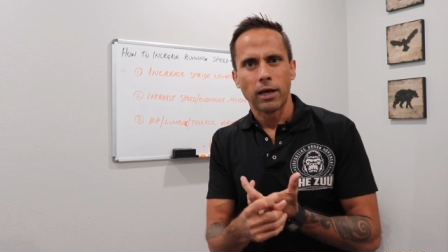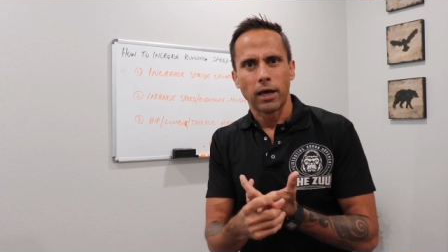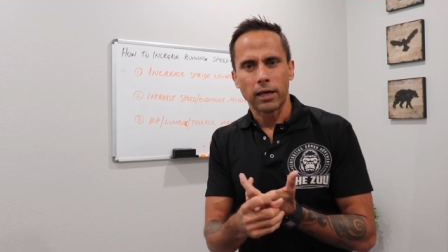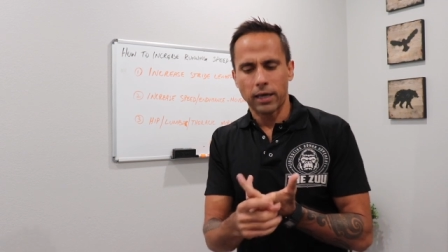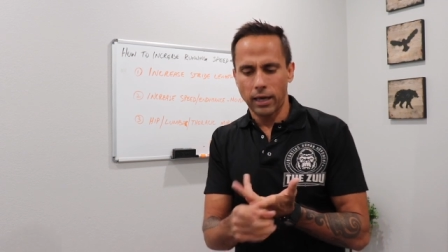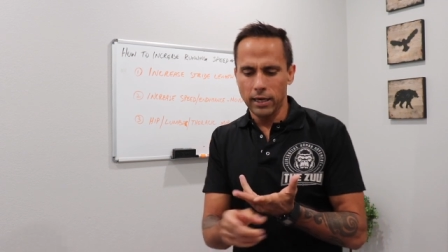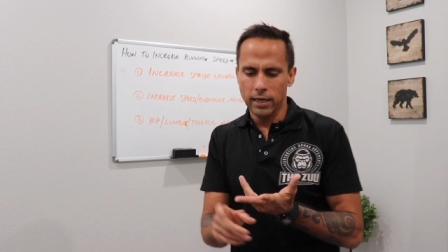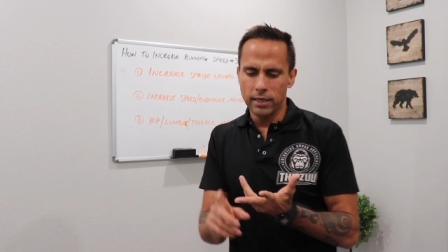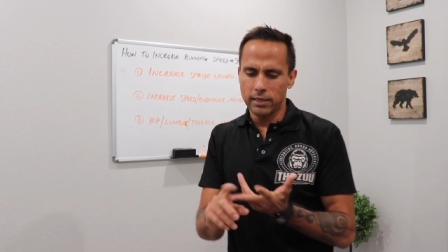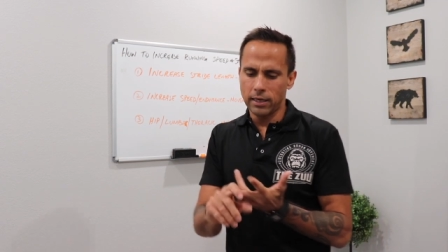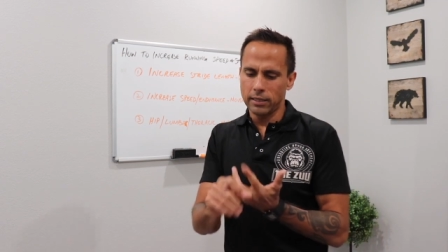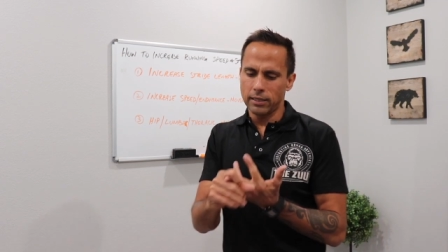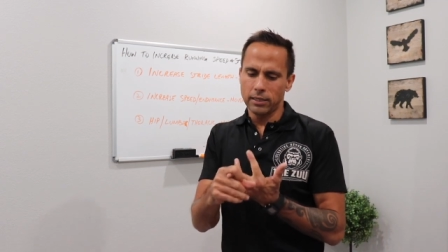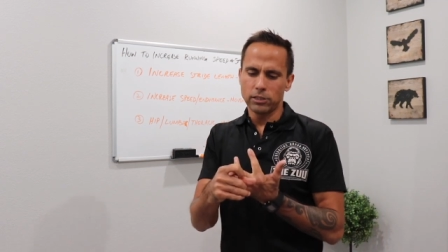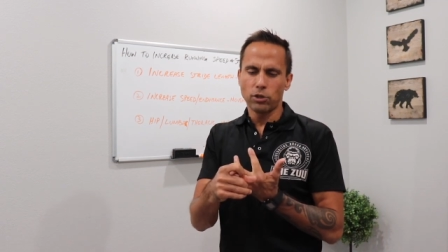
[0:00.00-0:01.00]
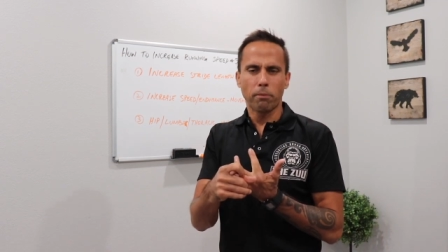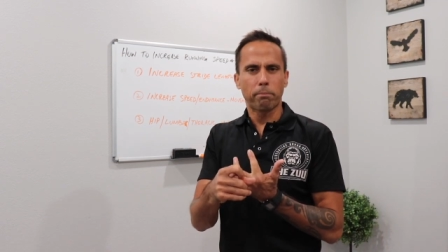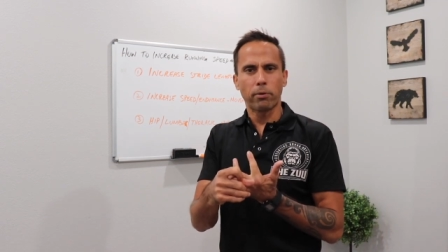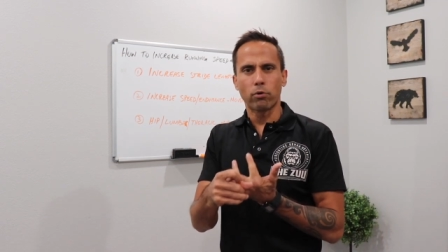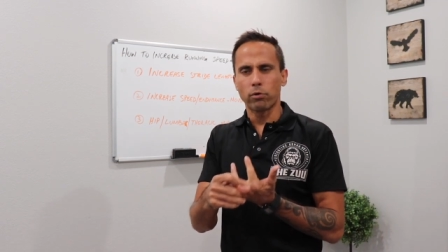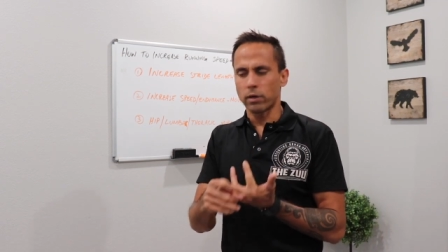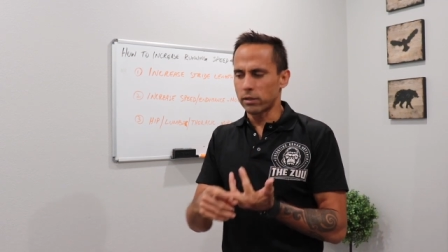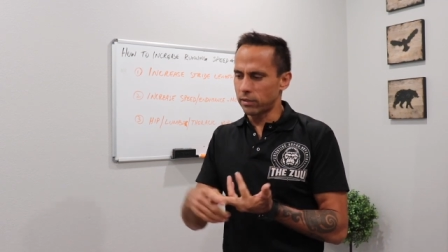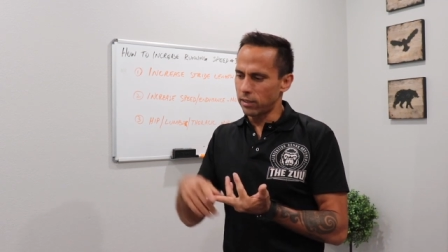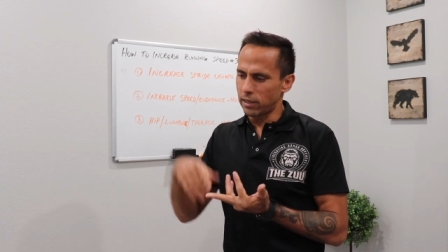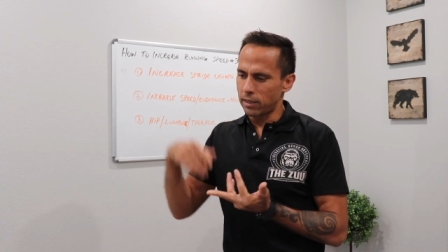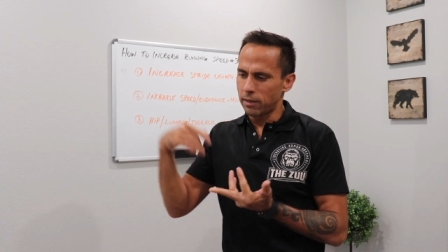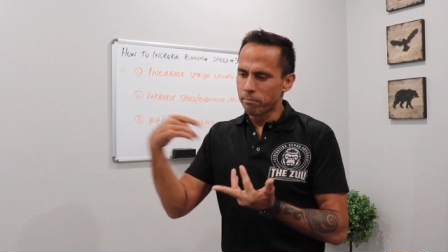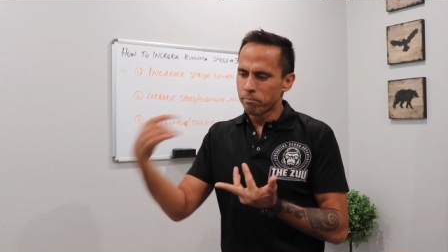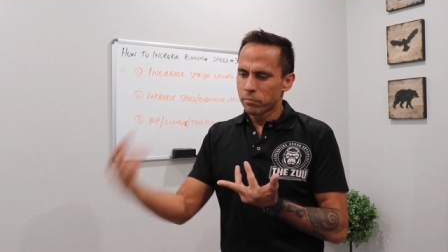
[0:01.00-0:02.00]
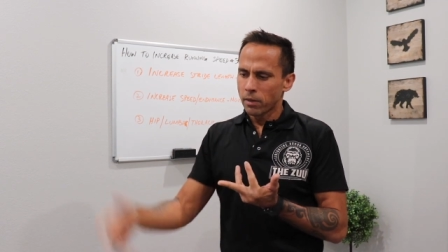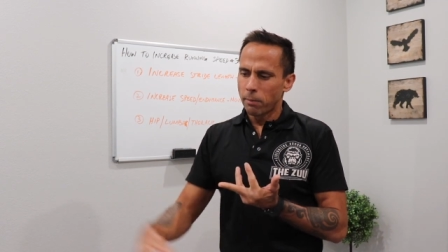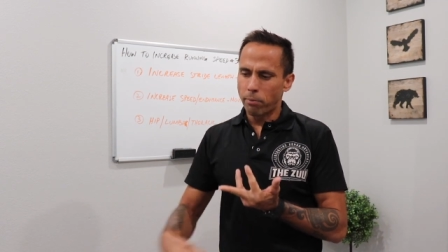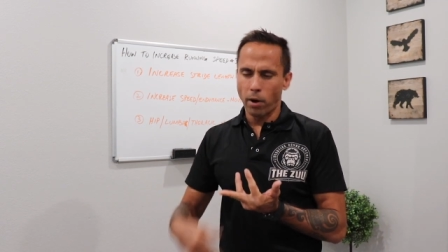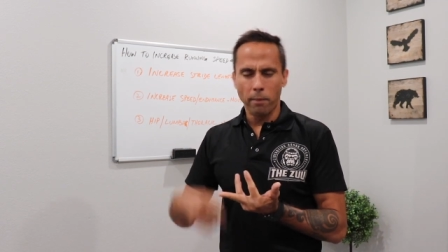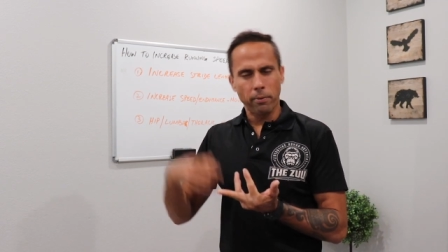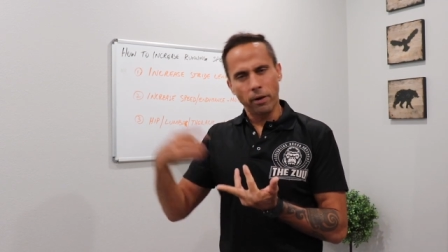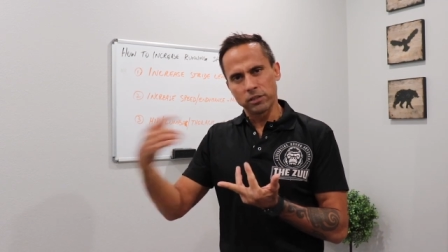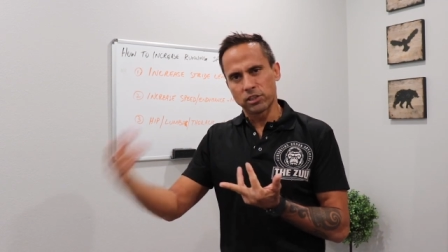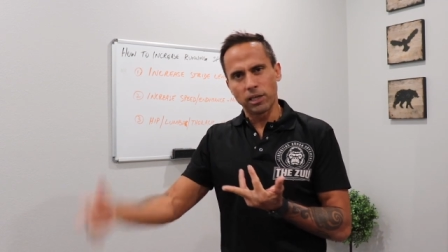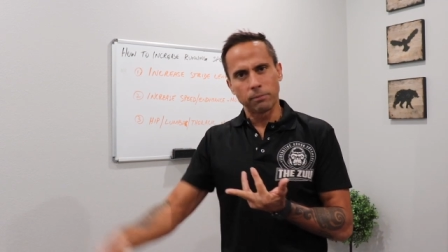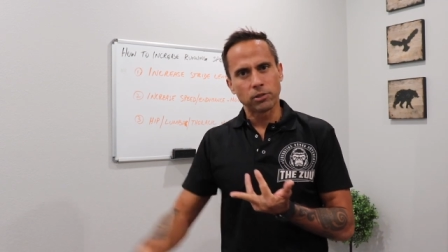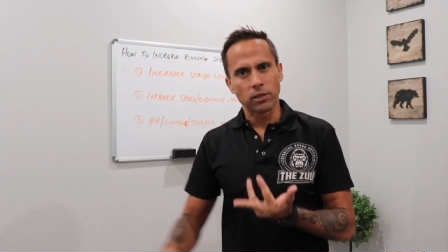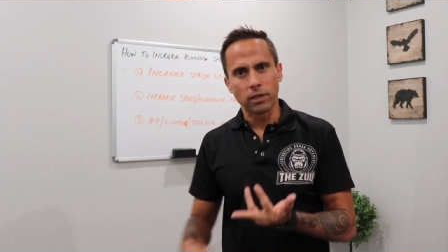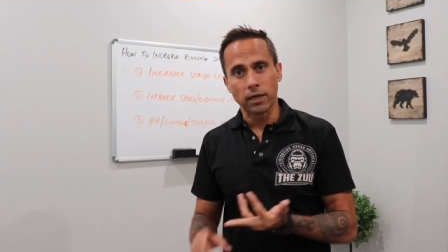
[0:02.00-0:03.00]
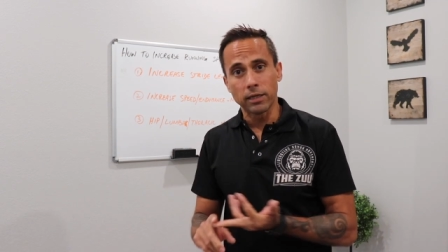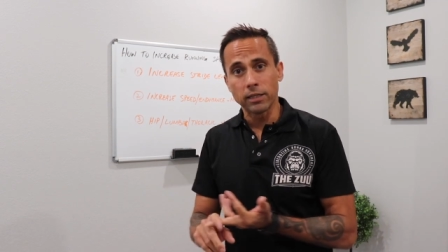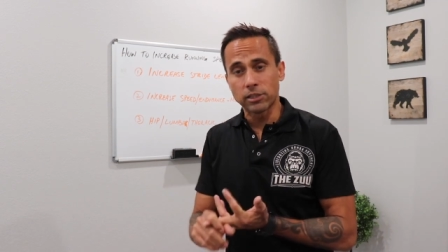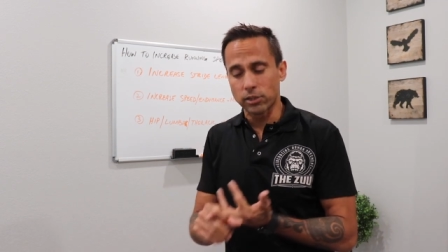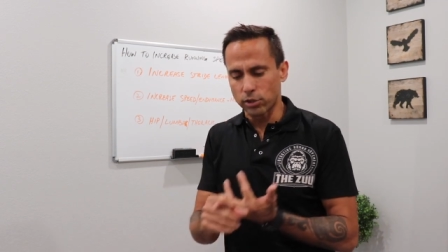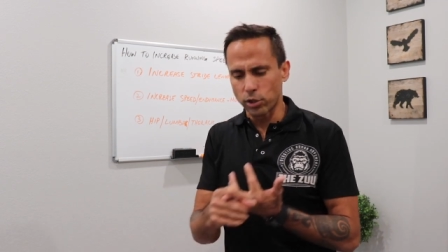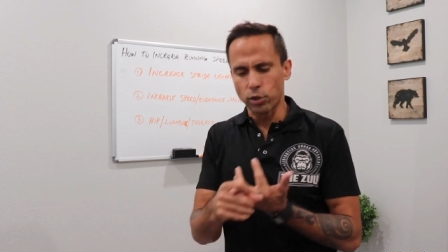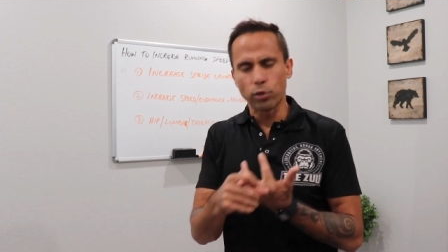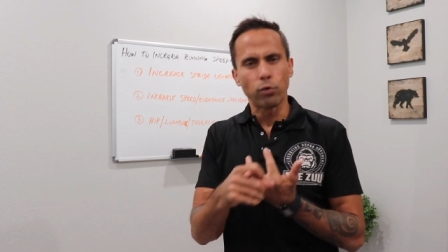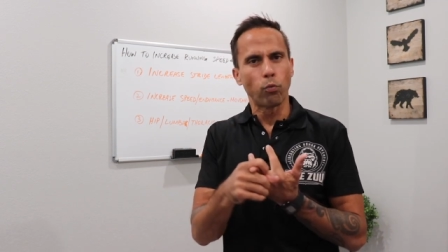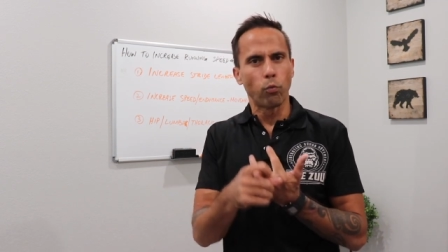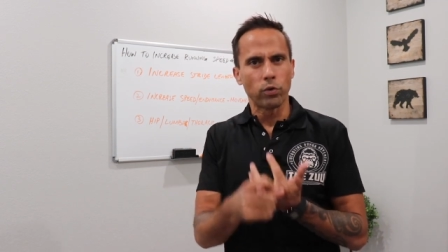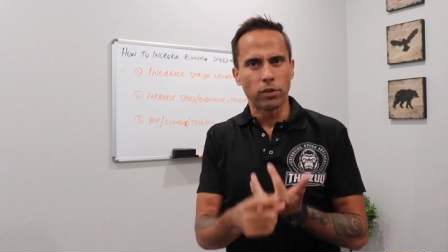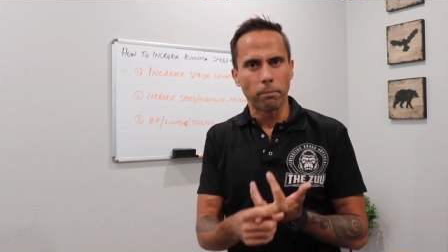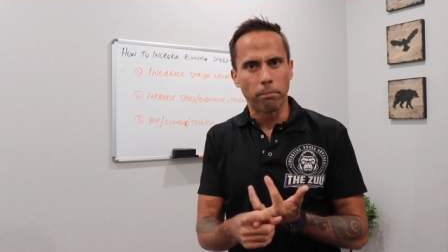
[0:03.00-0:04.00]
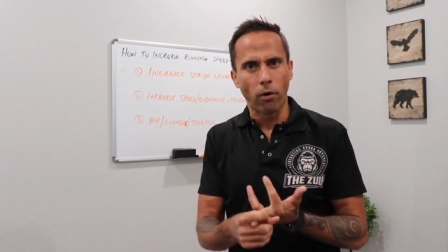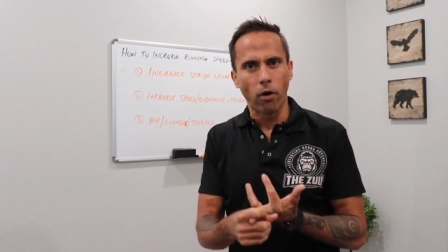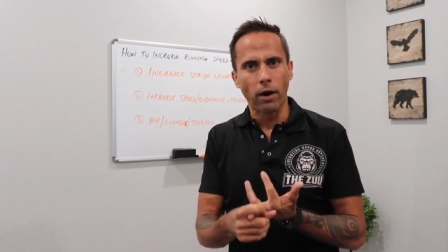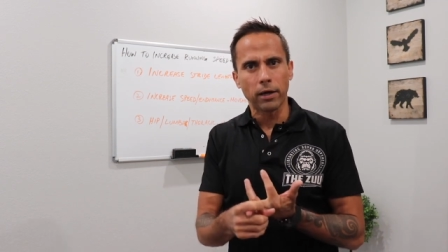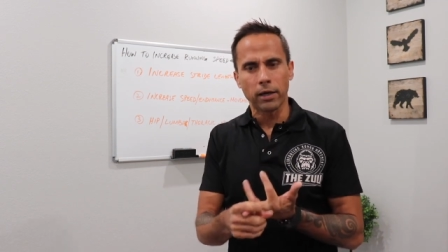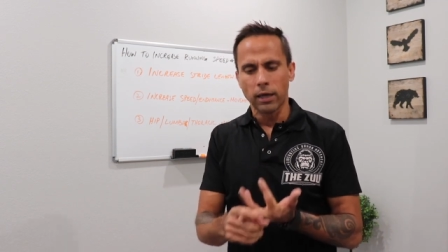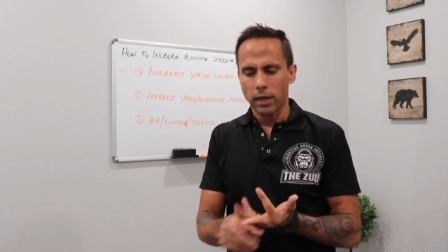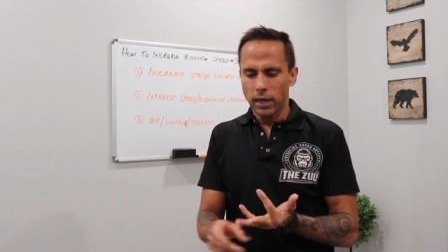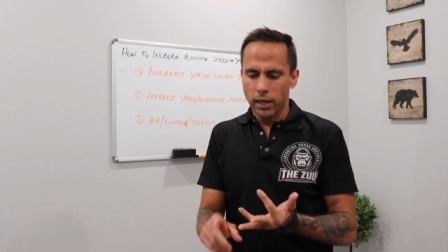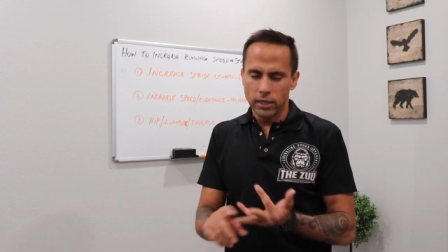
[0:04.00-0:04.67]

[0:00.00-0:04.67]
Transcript: Okay, he does, he's not building the proprioception that he needs to do with the bike.